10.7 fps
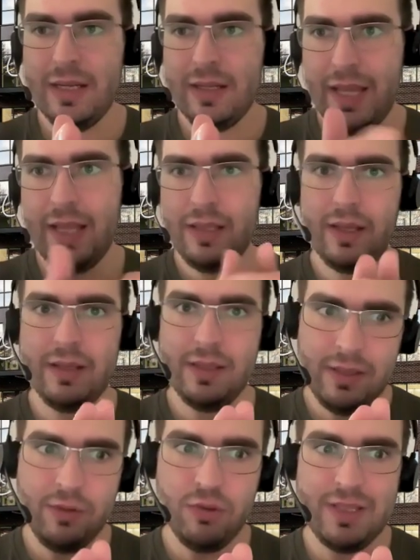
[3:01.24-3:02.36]
and
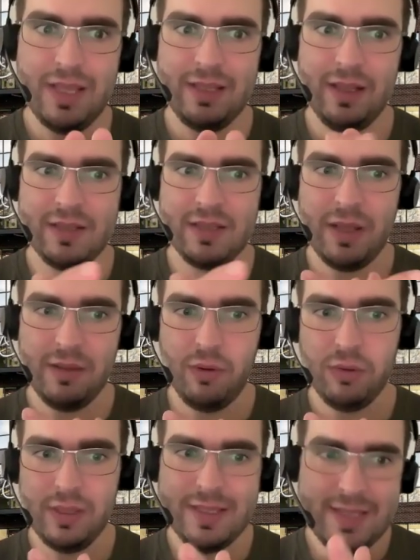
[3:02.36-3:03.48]
using data classes by
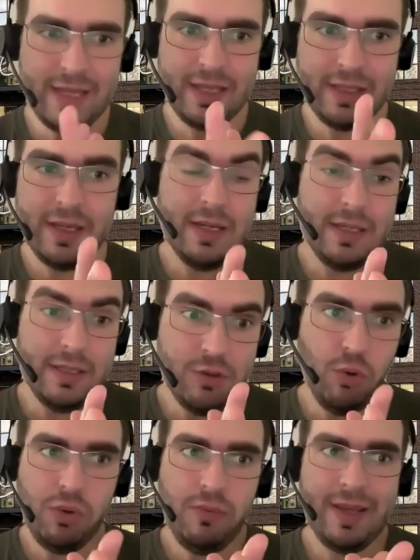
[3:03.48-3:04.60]
default. Second,
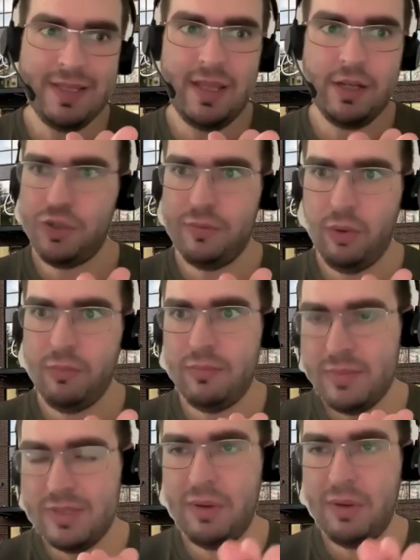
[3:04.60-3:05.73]
sort of extension from
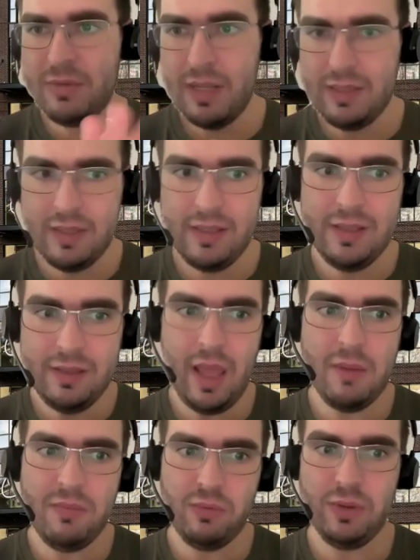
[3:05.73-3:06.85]
the previous pattern,
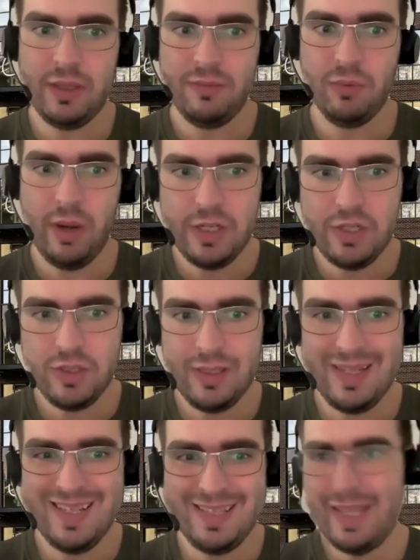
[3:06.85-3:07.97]
typeful configuration.
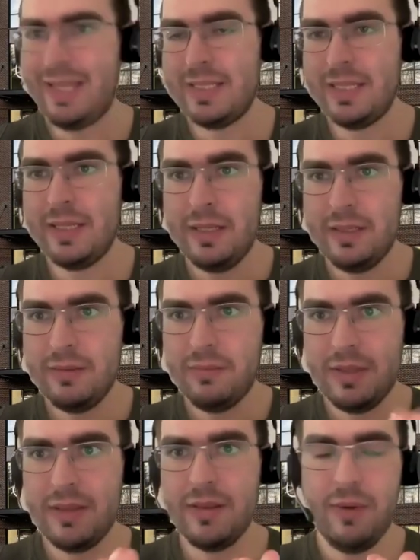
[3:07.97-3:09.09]
Next,
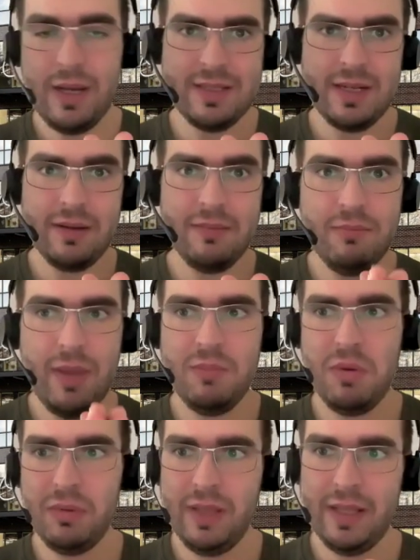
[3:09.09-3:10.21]
the ones that many
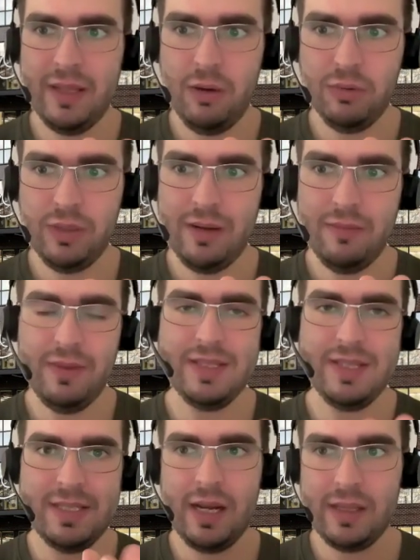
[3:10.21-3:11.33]
people encounter when
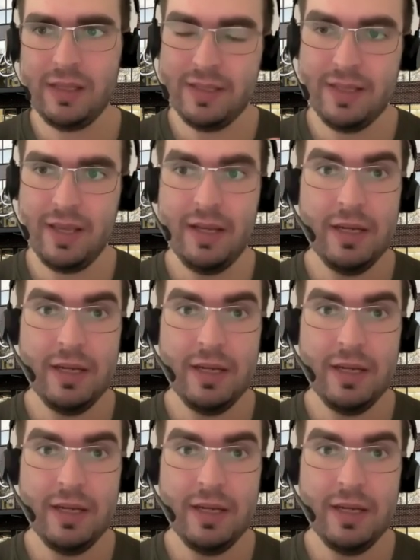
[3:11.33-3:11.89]
they start their